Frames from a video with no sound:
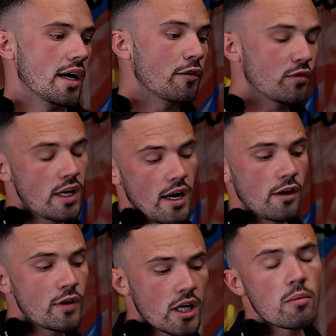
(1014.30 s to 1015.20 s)
if yeah,
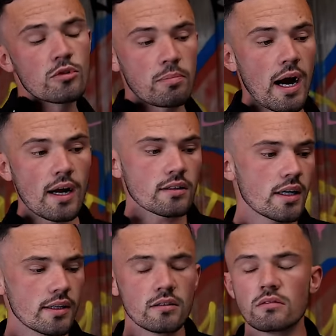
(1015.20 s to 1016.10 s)
if it comes back,
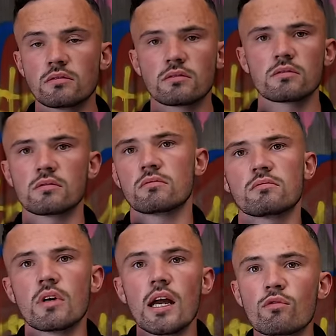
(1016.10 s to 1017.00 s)
then
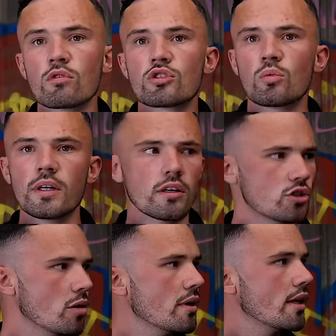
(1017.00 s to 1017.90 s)
cool. everyone's a winner. Do
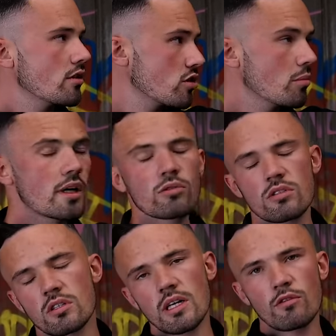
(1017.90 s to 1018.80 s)
you know what I mean? Someone else
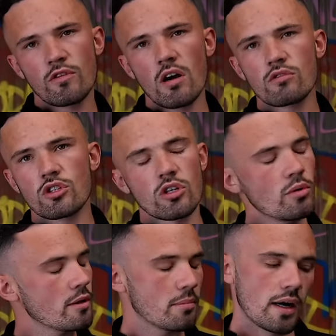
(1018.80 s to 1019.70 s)
is going to Literally, everyone's a
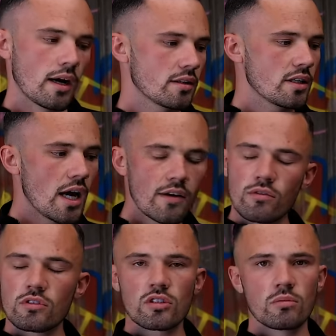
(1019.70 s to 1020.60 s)
winner. Man. You're happy, yeah,
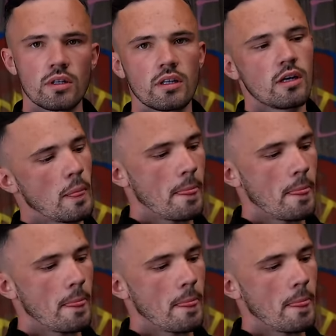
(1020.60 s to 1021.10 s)
I'm happy, winner.